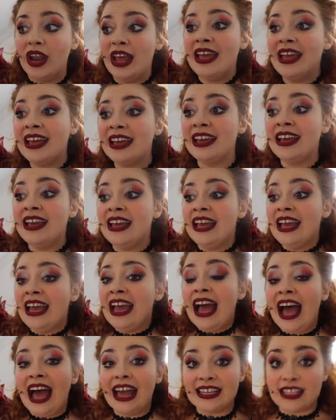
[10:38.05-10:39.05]

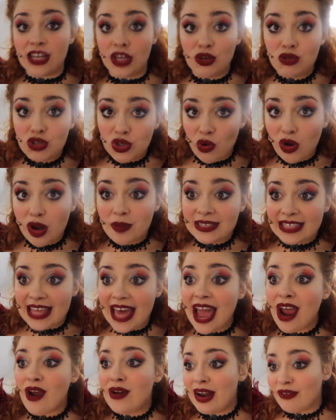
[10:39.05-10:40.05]
And he said, are you sure it was
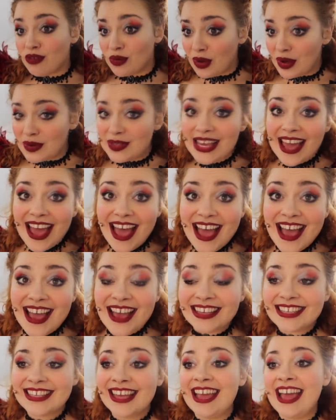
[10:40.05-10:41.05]
there? And everyone goes,
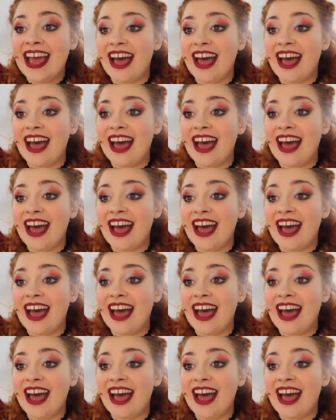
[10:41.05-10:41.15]
yes.